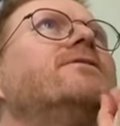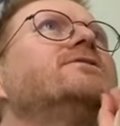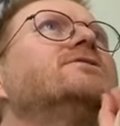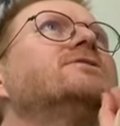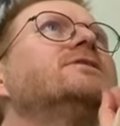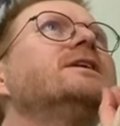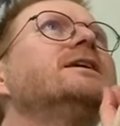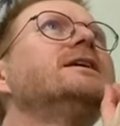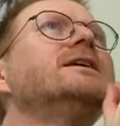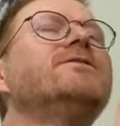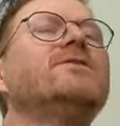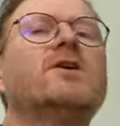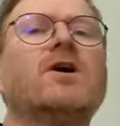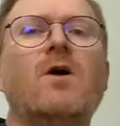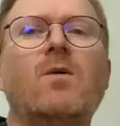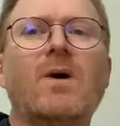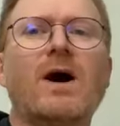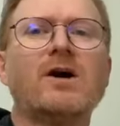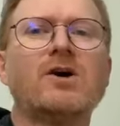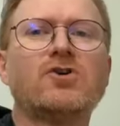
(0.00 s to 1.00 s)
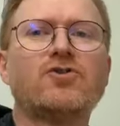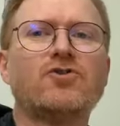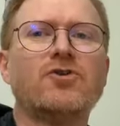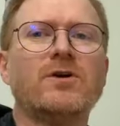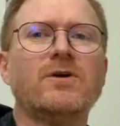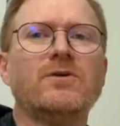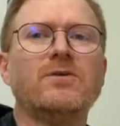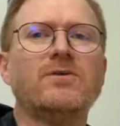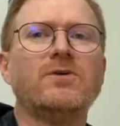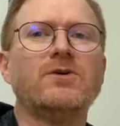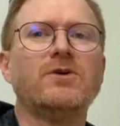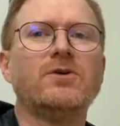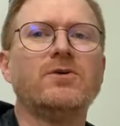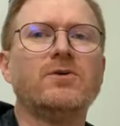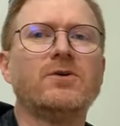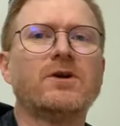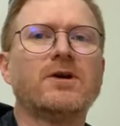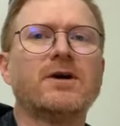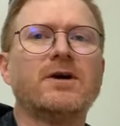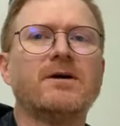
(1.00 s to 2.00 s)
obviously if you've got one crew,
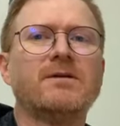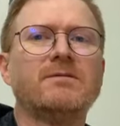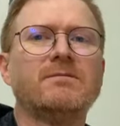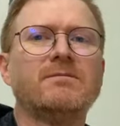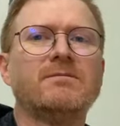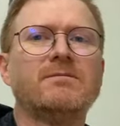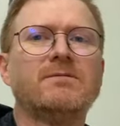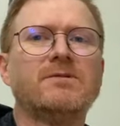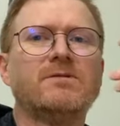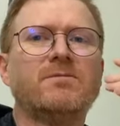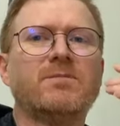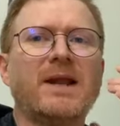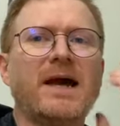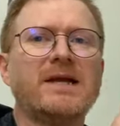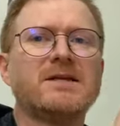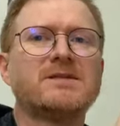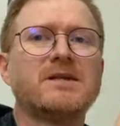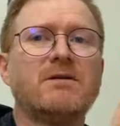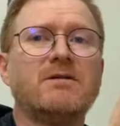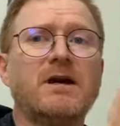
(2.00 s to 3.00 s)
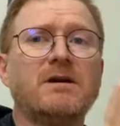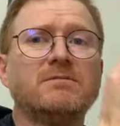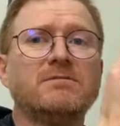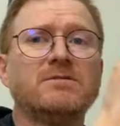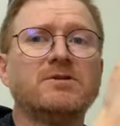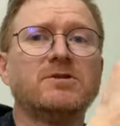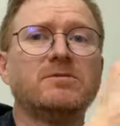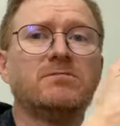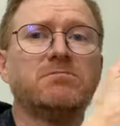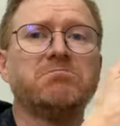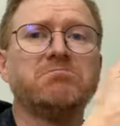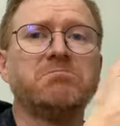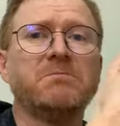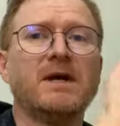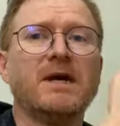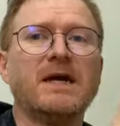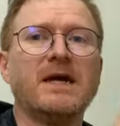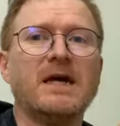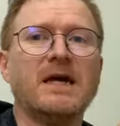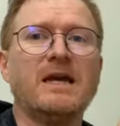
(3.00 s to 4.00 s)
you can play it
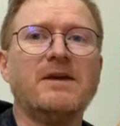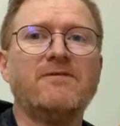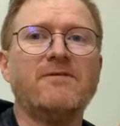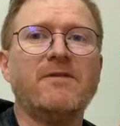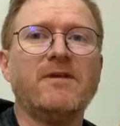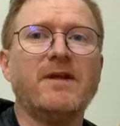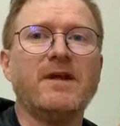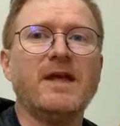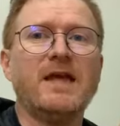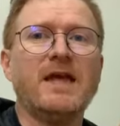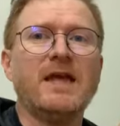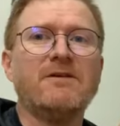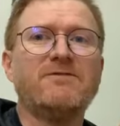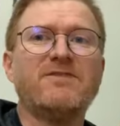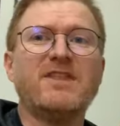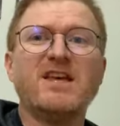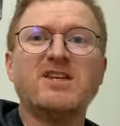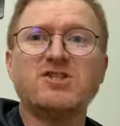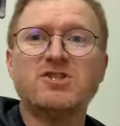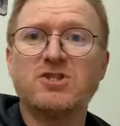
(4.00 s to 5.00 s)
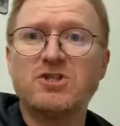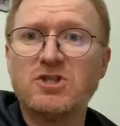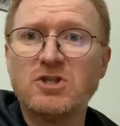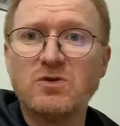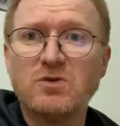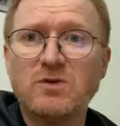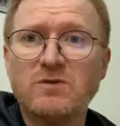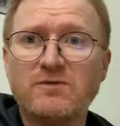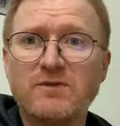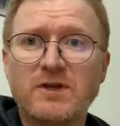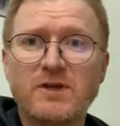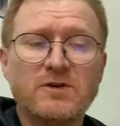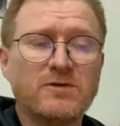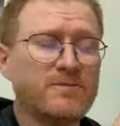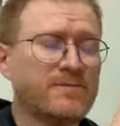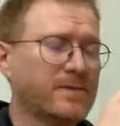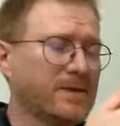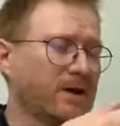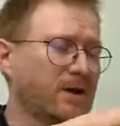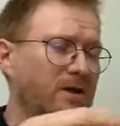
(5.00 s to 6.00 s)
solo. If there's two of
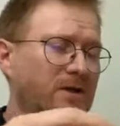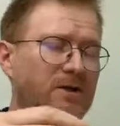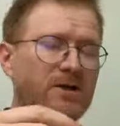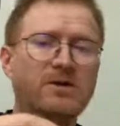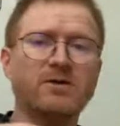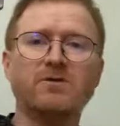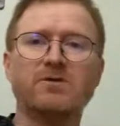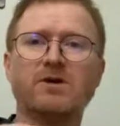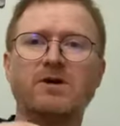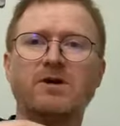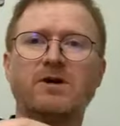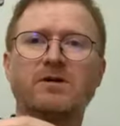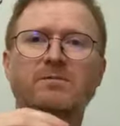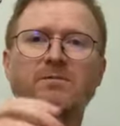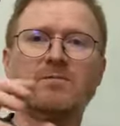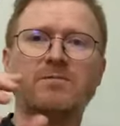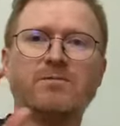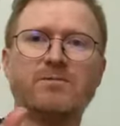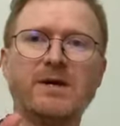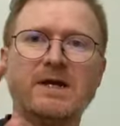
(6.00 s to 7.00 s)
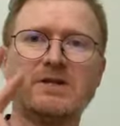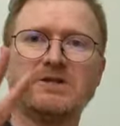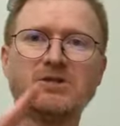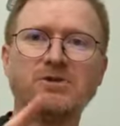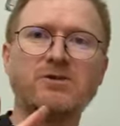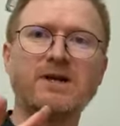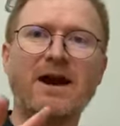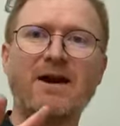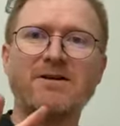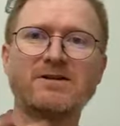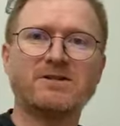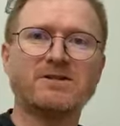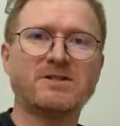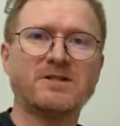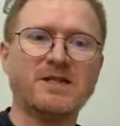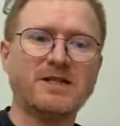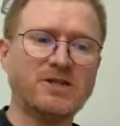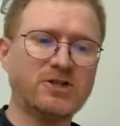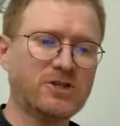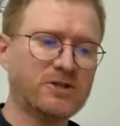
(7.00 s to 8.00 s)
you, you can pick two
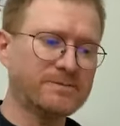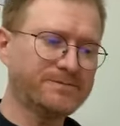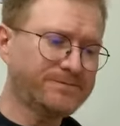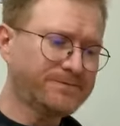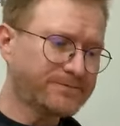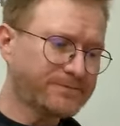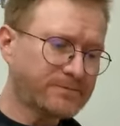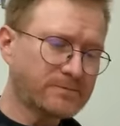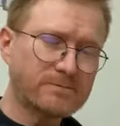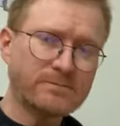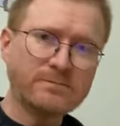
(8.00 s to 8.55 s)
characters each